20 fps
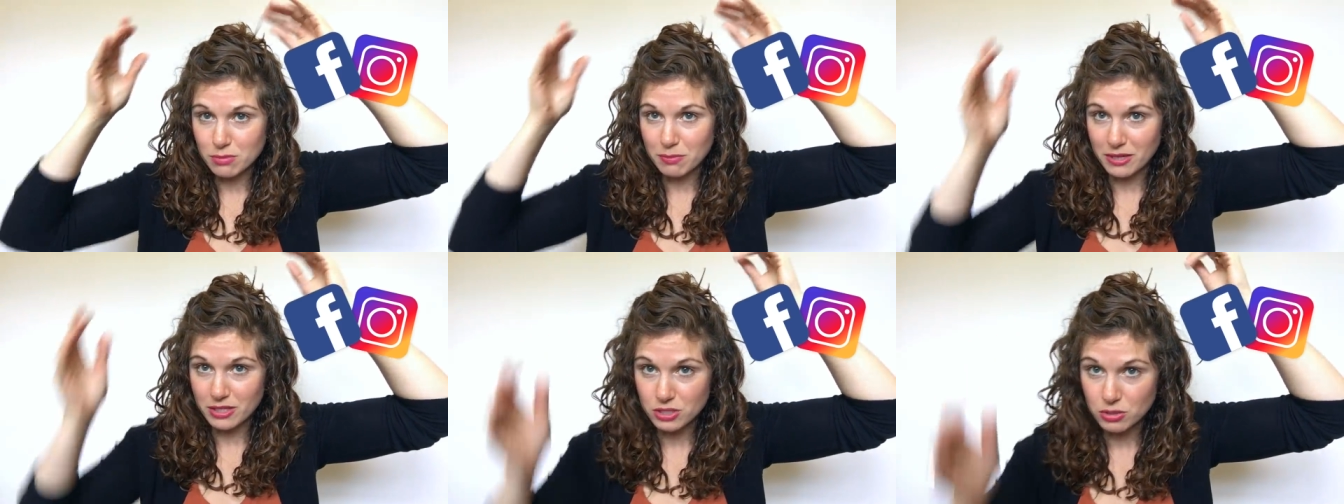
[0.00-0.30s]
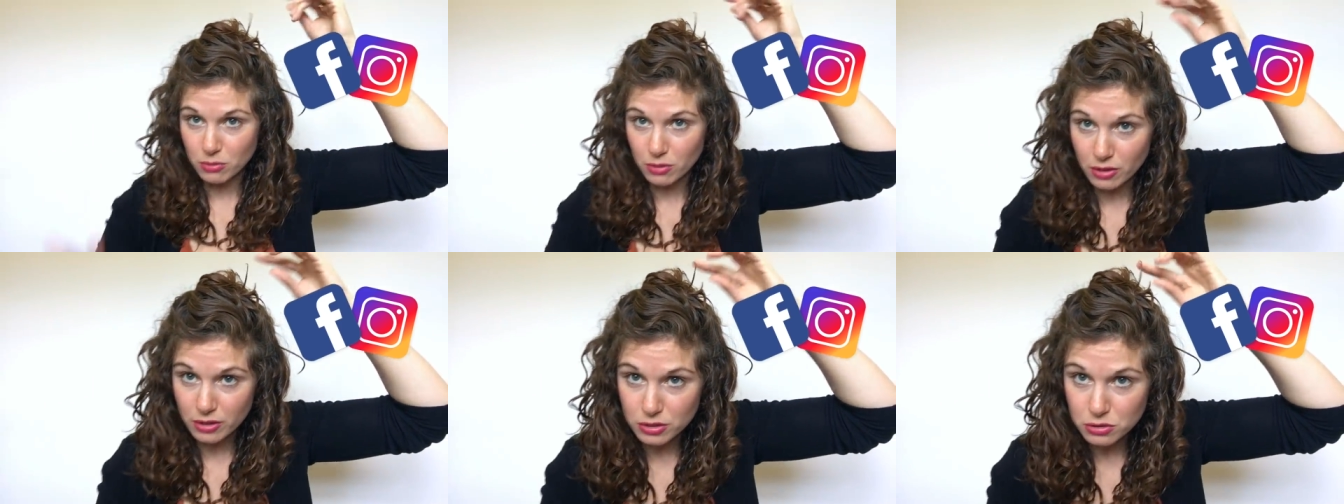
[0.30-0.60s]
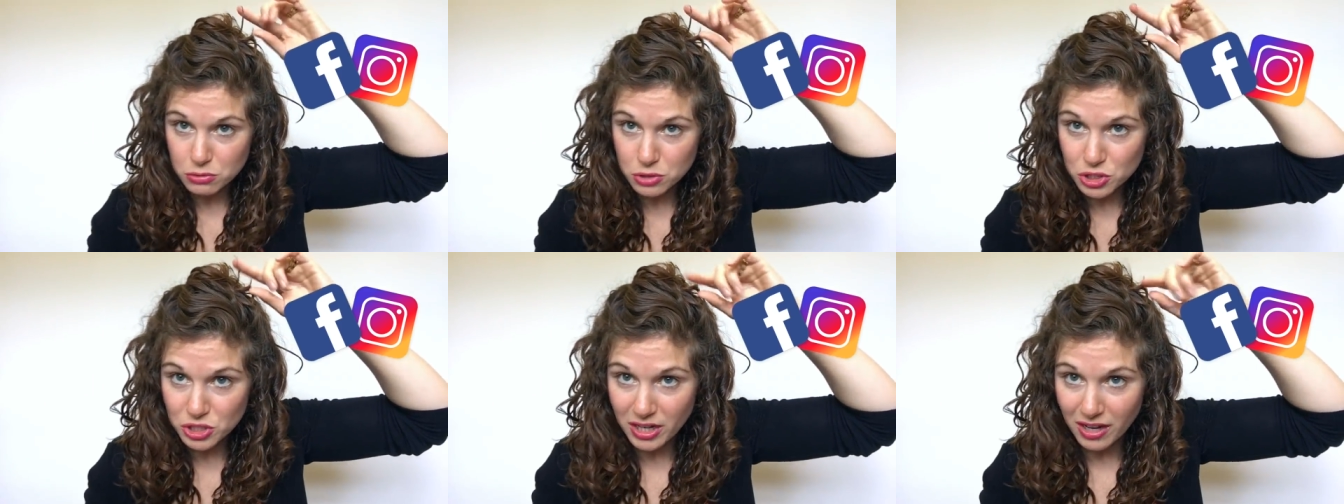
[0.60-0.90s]
especially where I
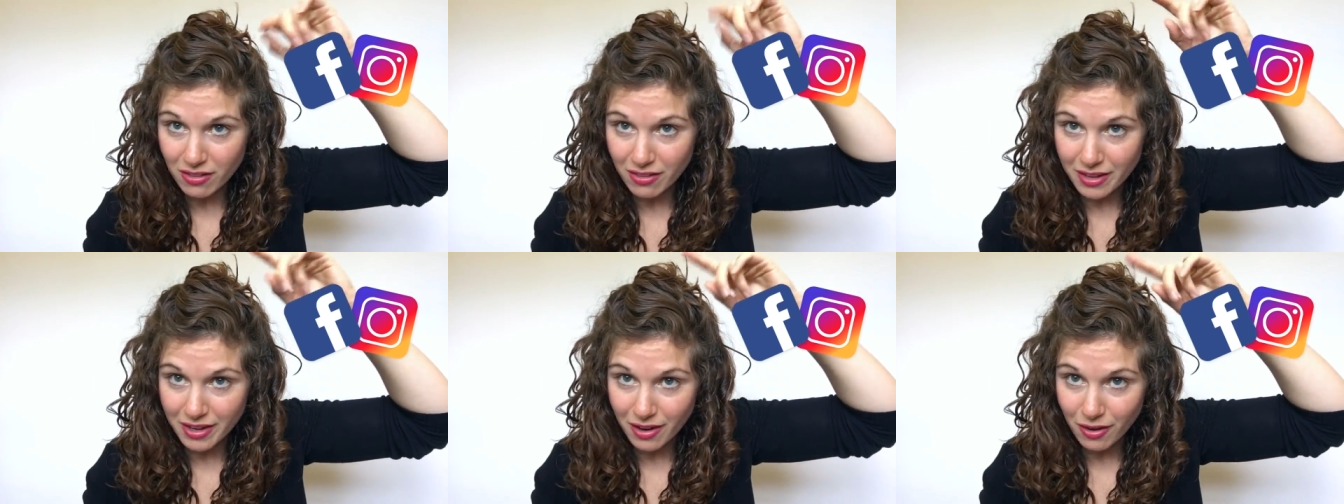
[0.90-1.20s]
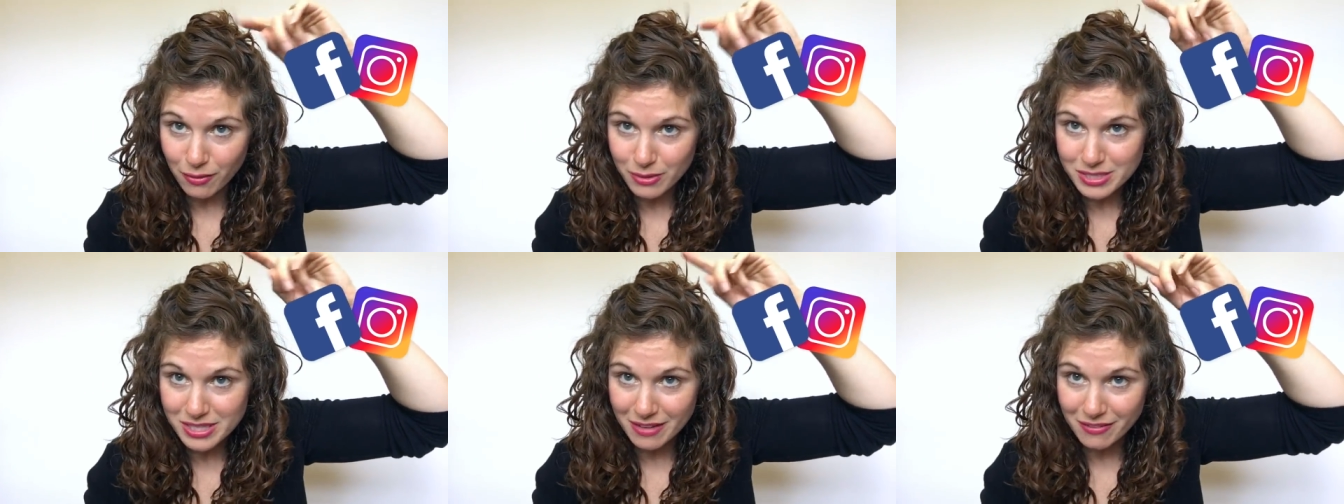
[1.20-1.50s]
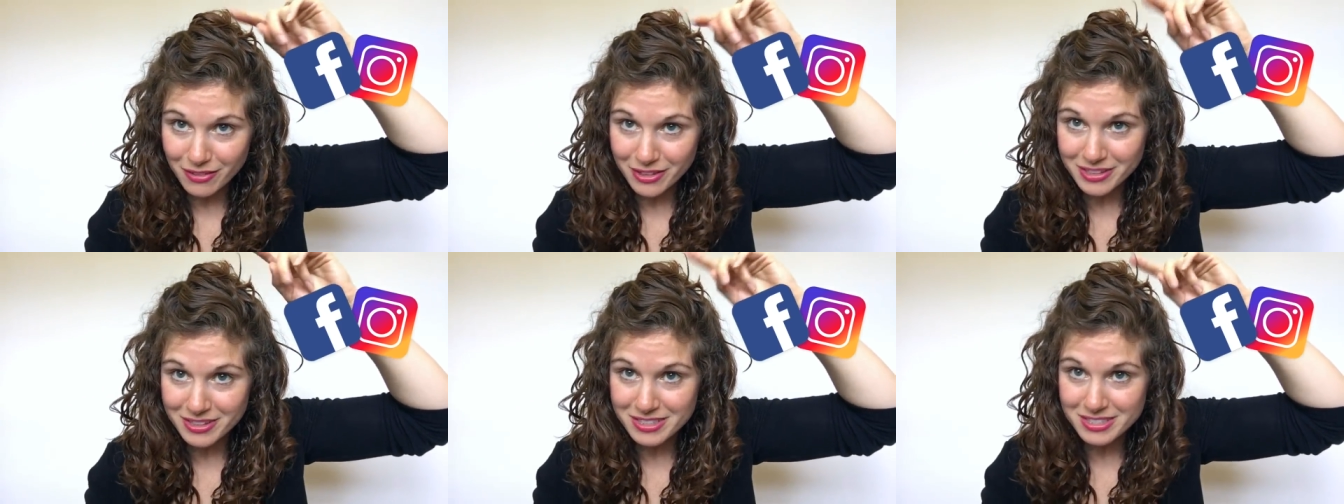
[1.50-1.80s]
use gel, I always
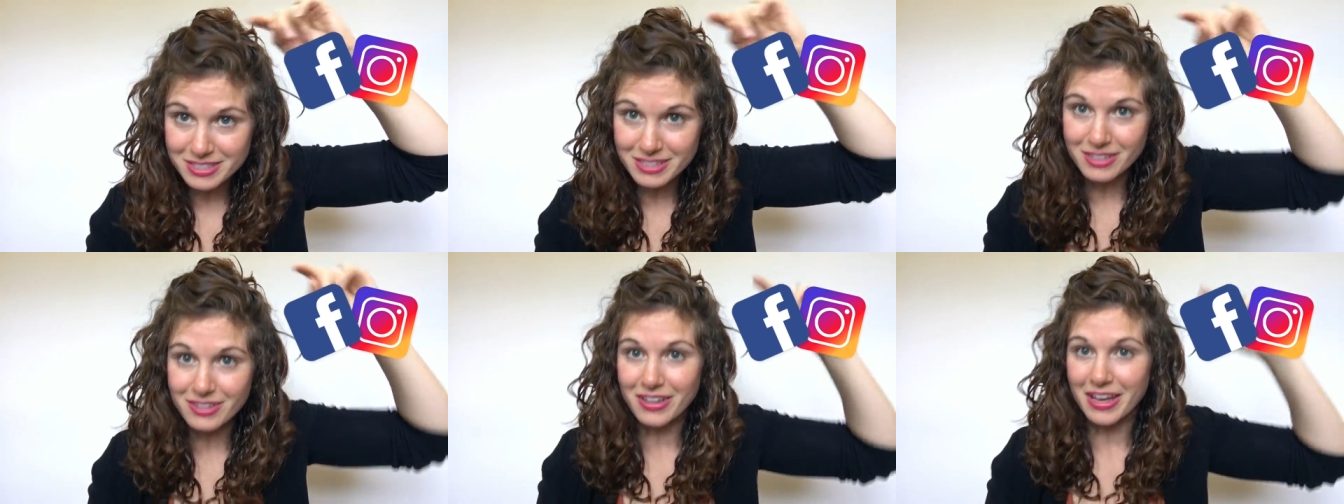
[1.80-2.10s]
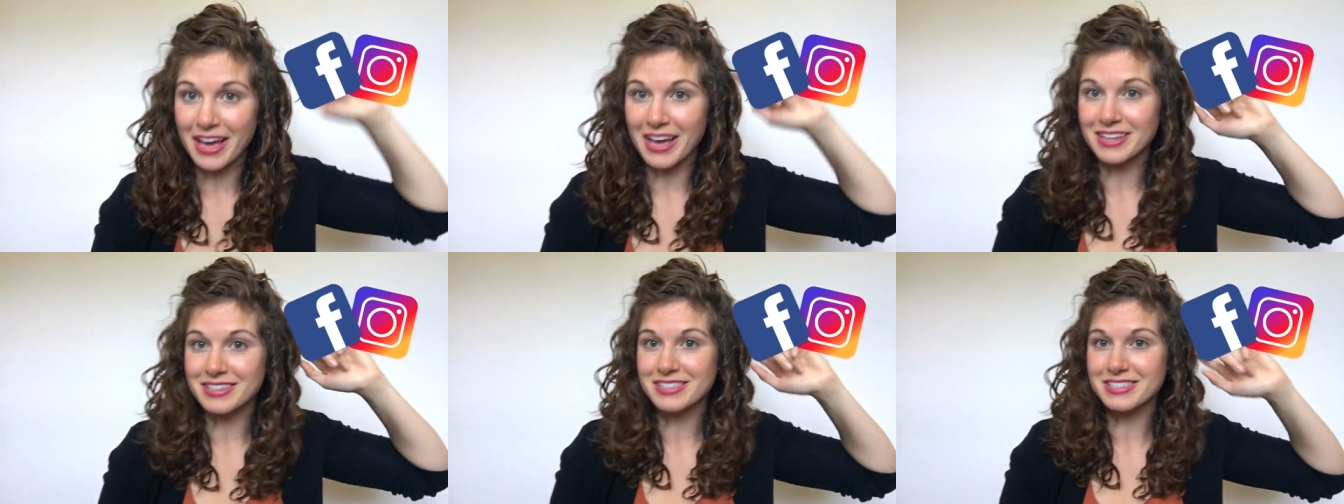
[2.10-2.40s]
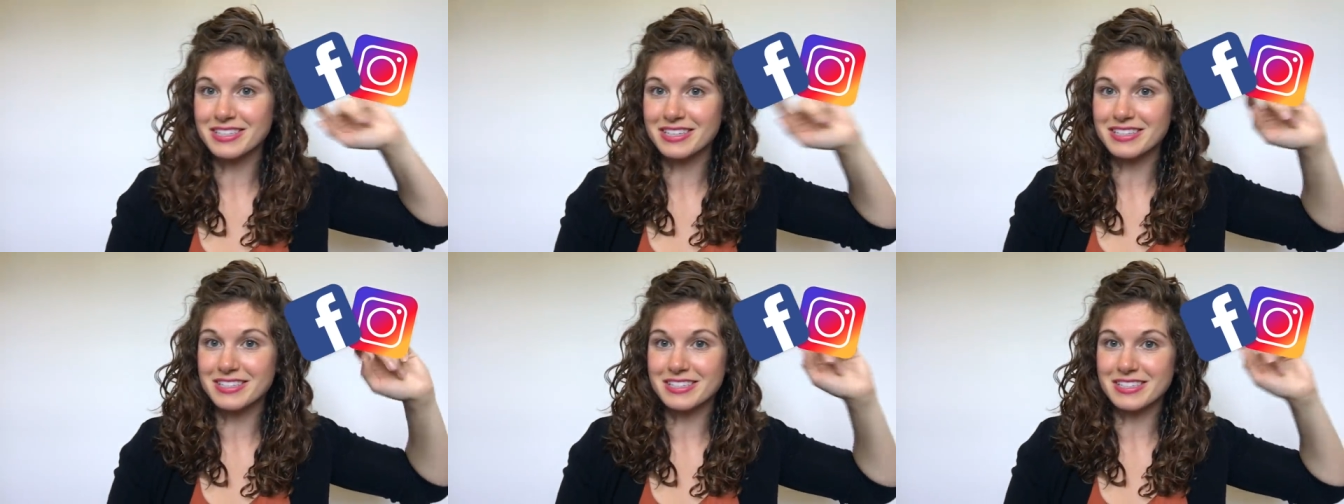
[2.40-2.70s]
have like these little
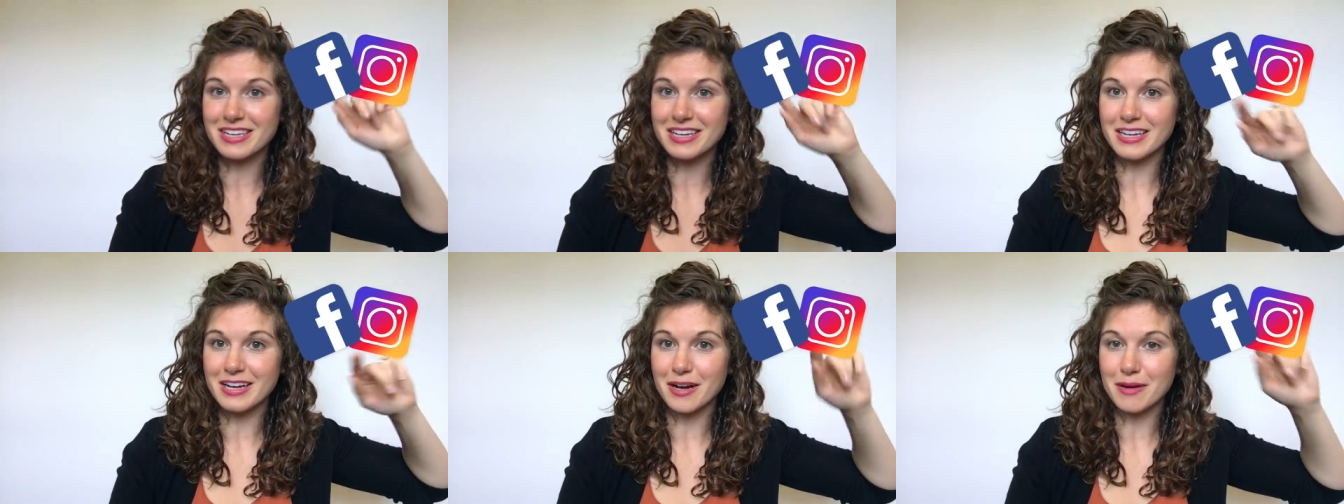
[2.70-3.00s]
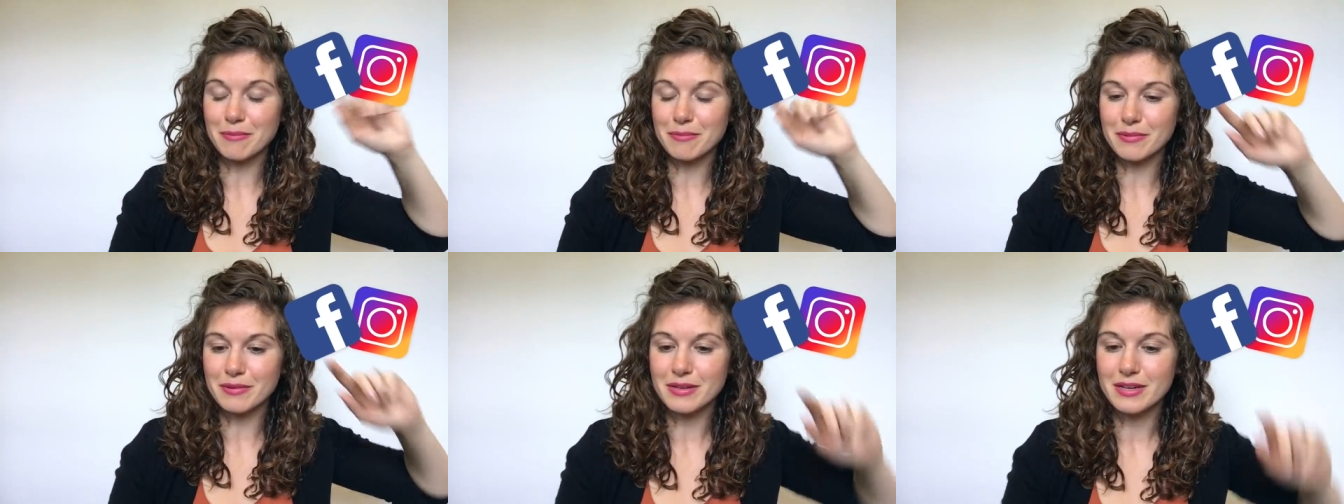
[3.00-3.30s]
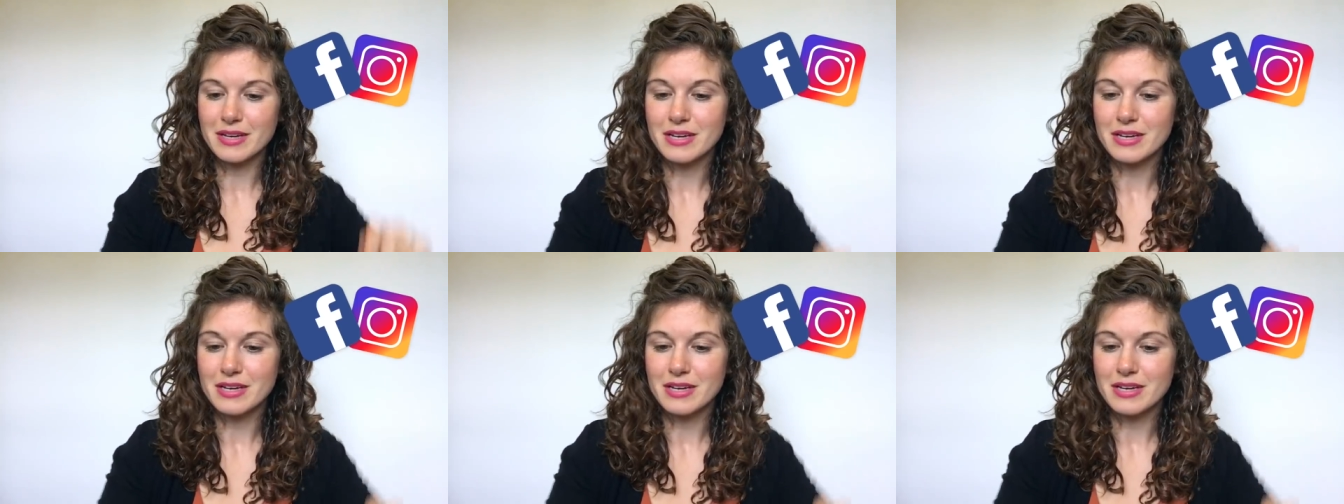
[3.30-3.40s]
ends that stick up.